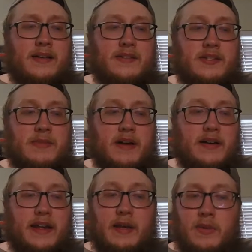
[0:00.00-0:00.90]
just about
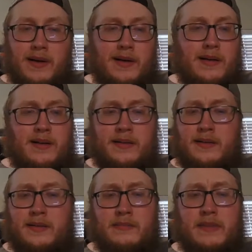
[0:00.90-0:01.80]
anywhere.
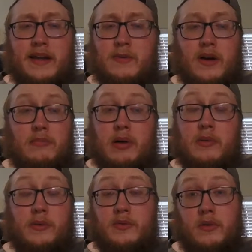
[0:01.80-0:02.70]
Anywhere I
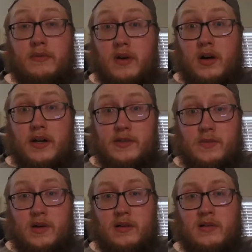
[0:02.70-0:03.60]
probably would throw a frog as
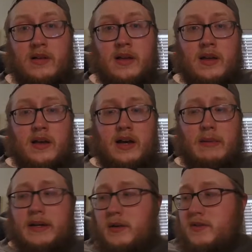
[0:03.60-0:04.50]
well.
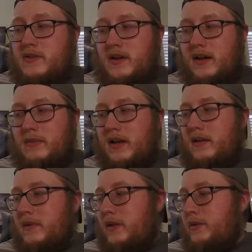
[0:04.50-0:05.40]
I know it's not. I'm
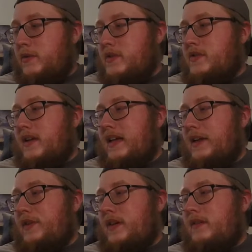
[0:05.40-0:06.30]
not throwing this on a
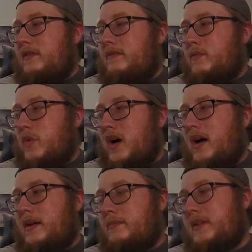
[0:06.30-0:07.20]
heavy
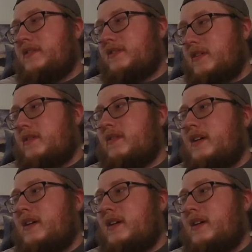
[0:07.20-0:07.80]
rod, but still,